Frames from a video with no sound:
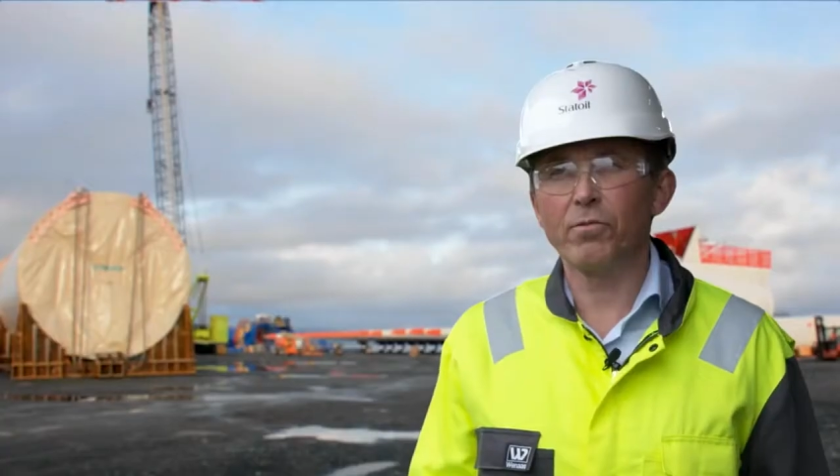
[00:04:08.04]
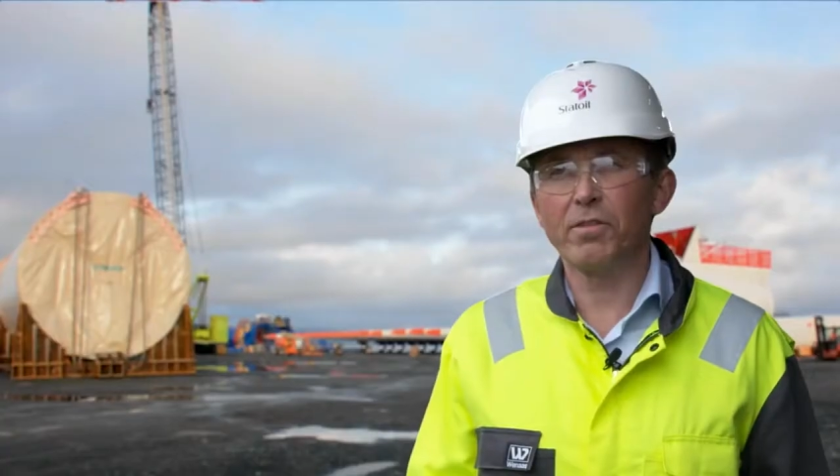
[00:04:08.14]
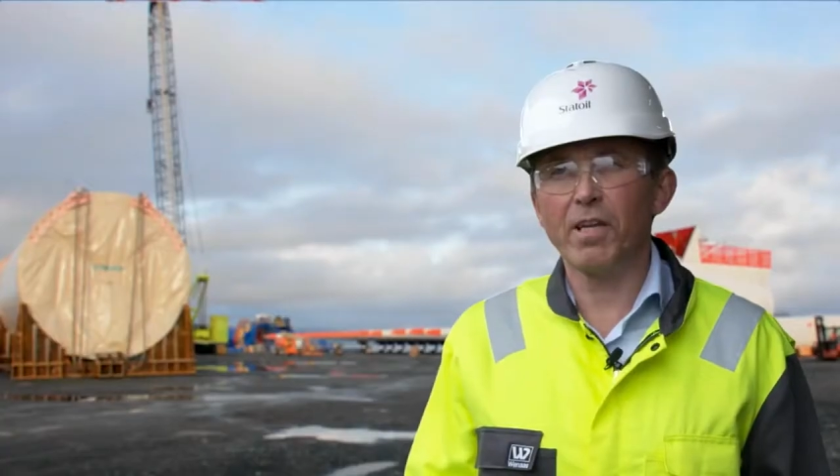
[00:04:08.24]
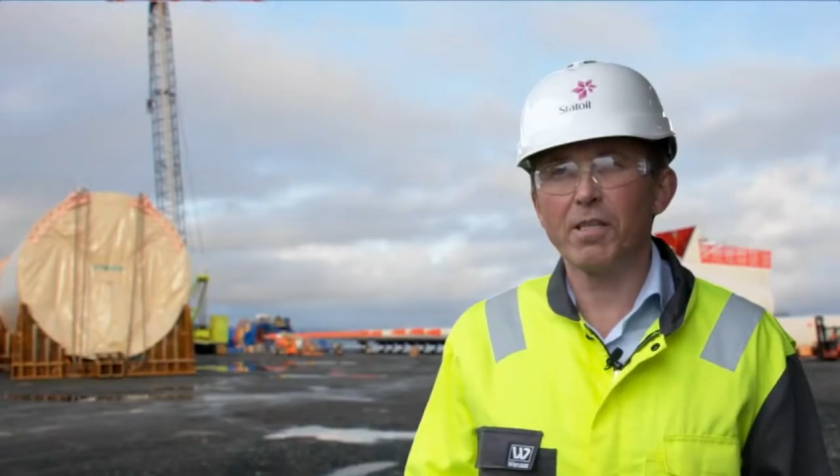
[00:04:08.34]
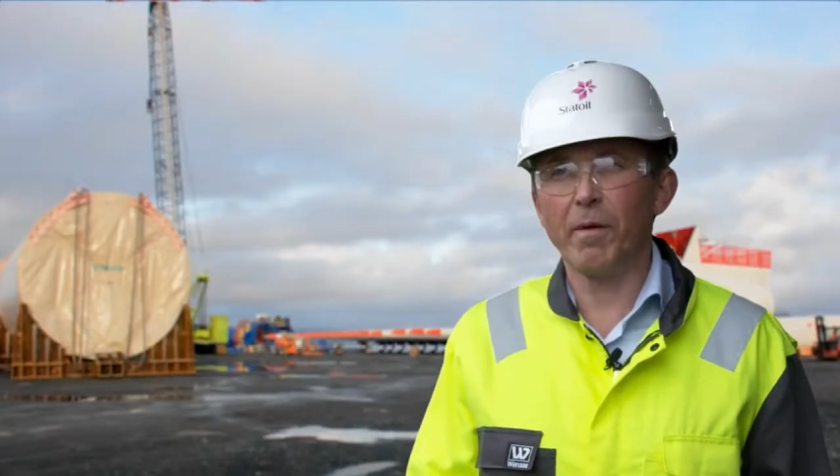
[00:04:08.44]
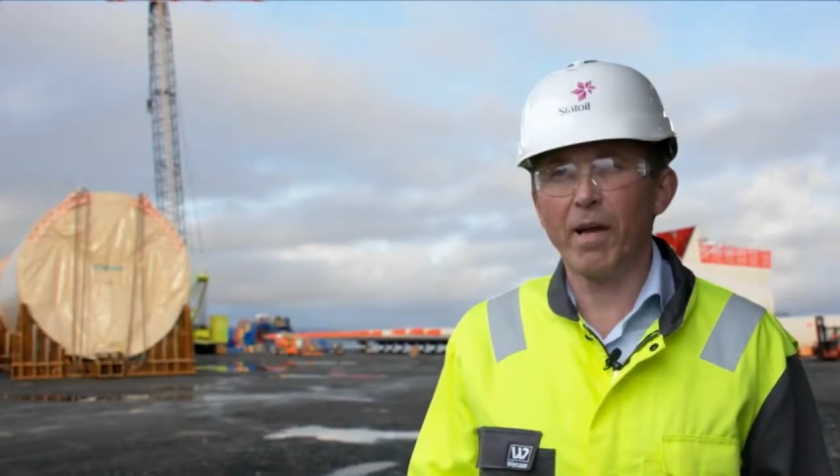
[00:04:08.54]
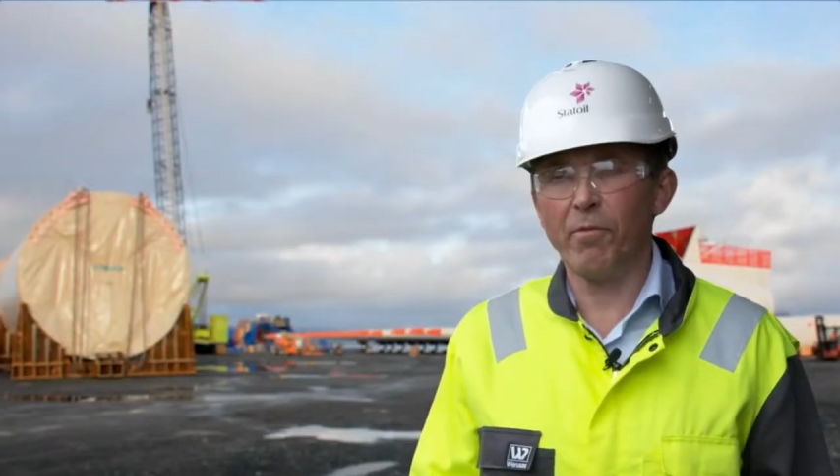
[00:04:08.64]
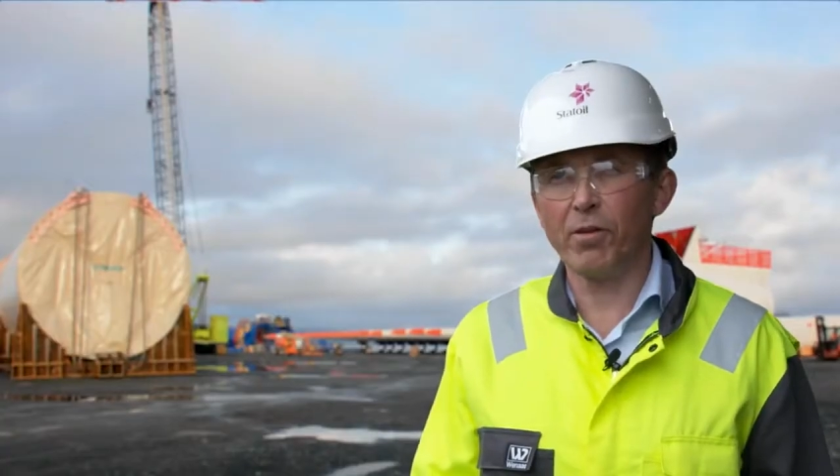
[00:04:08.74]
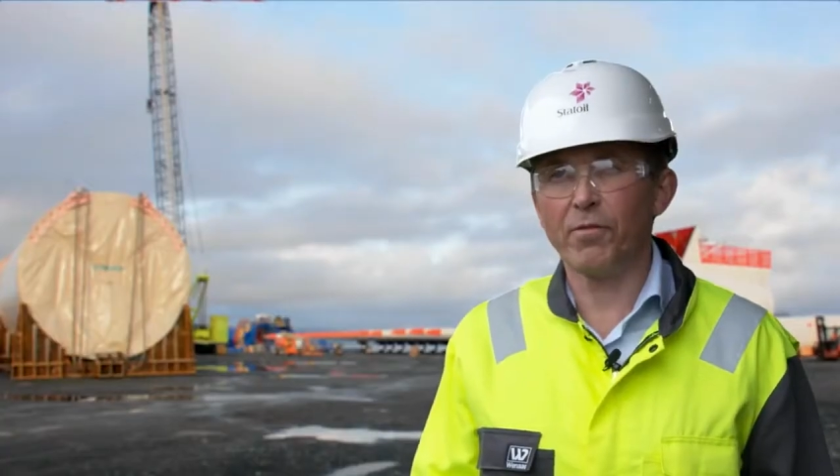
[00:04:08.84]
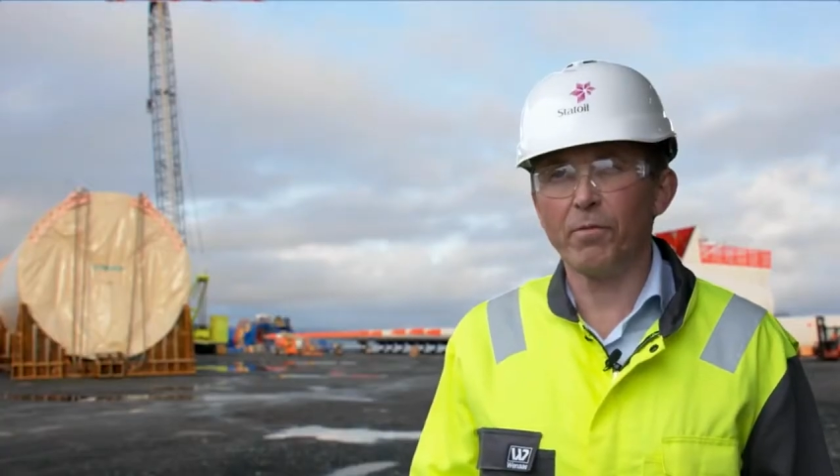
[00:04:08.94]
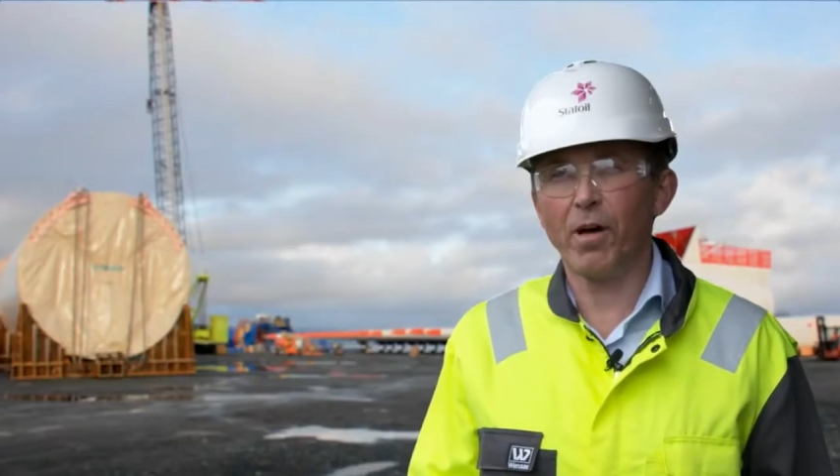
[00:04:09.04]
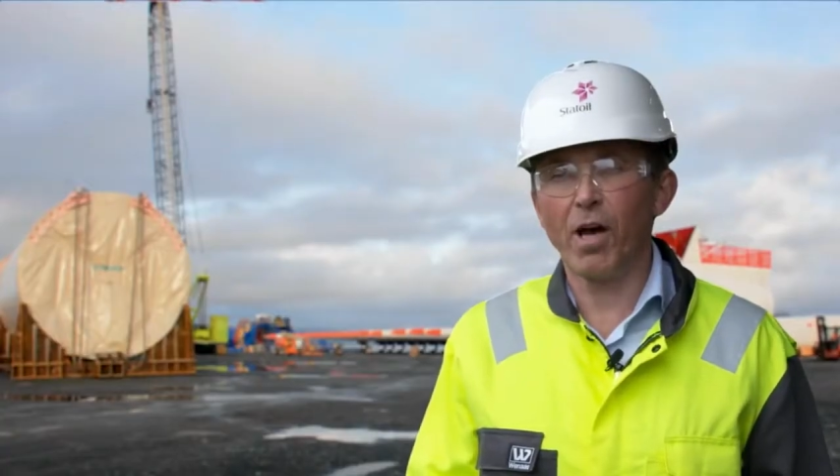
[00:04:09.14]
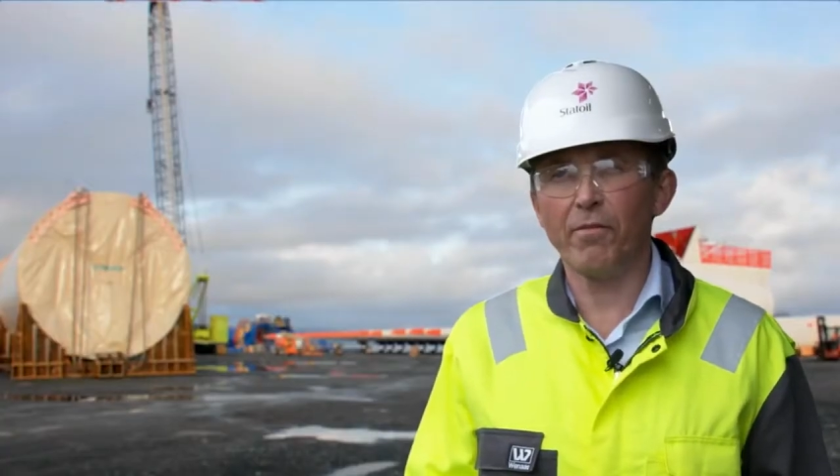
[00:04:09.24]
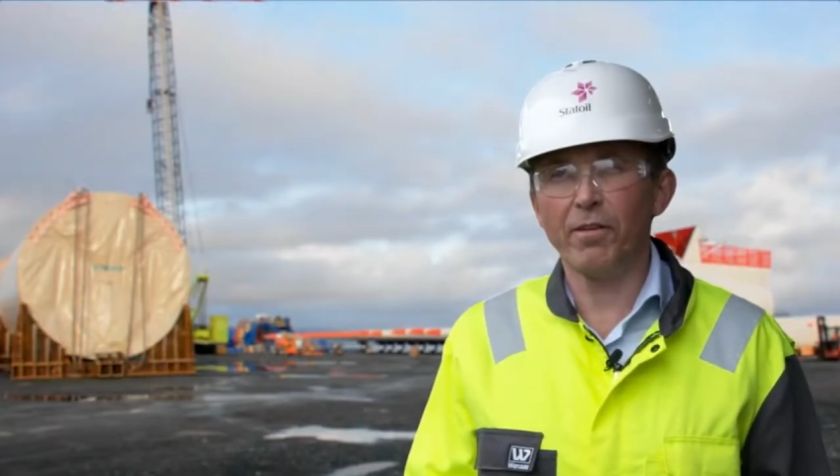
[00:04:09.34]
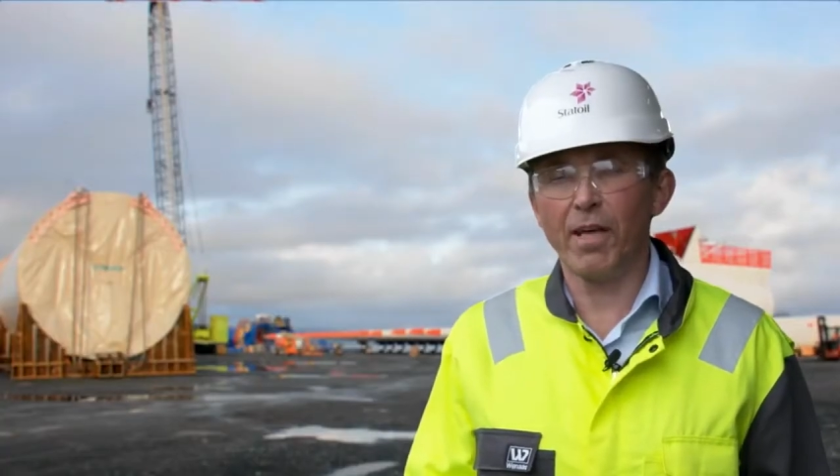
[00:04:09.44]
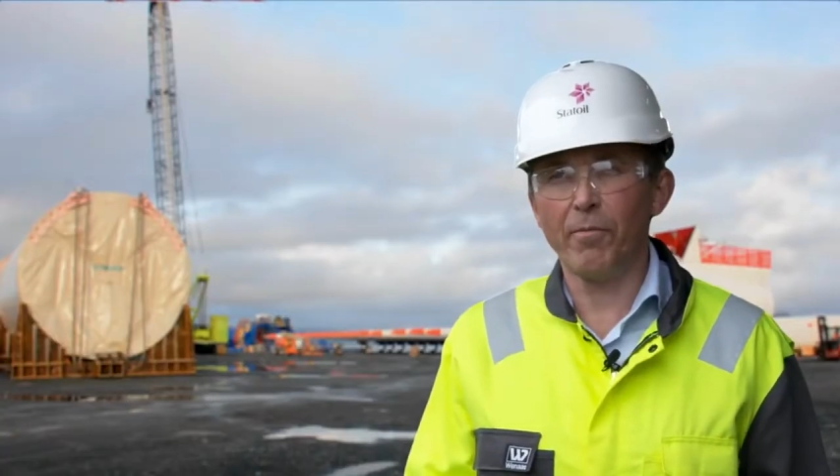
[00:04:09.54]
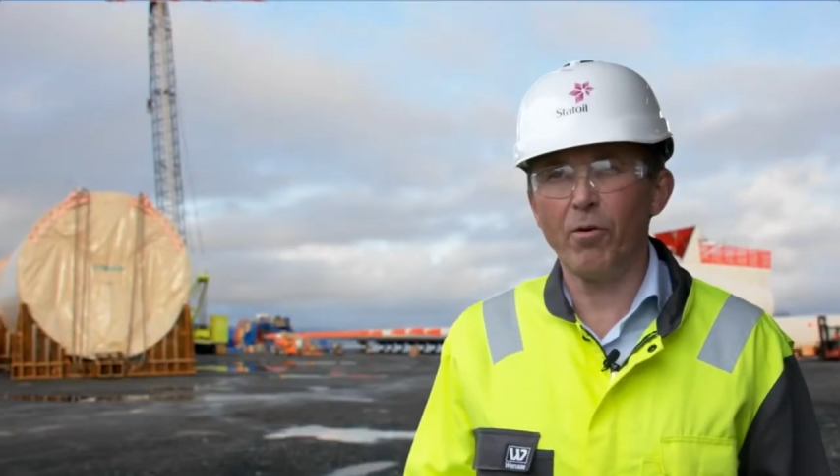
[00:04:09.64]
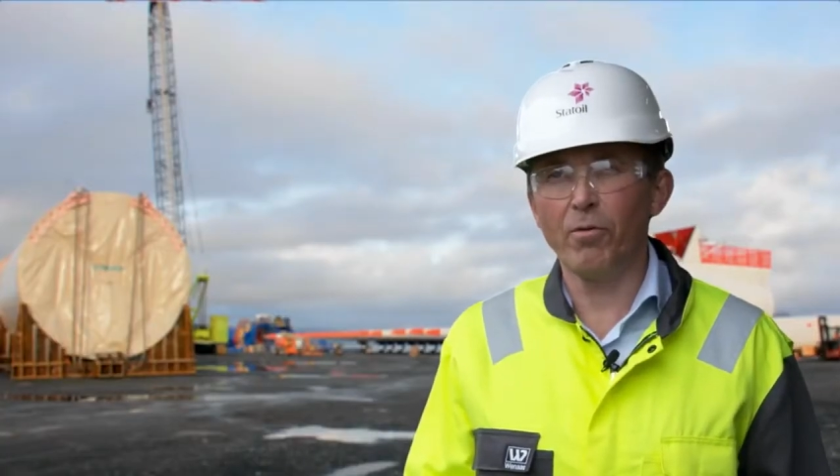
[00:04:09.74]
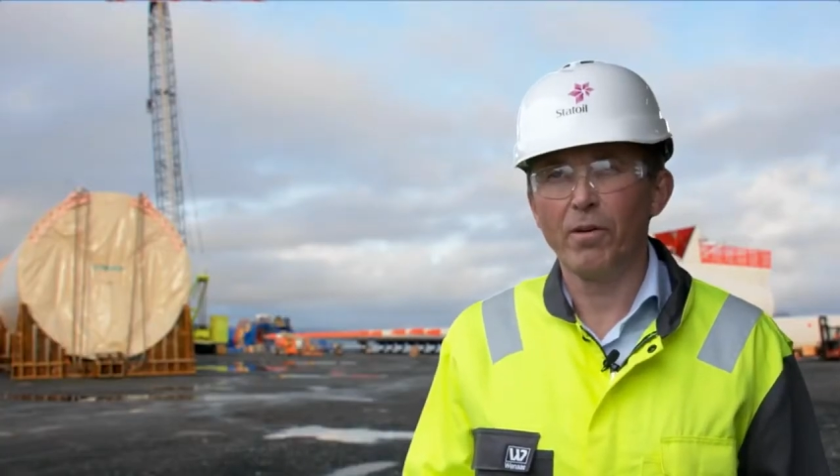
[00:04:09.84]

to six megawatts from the Hywind demo,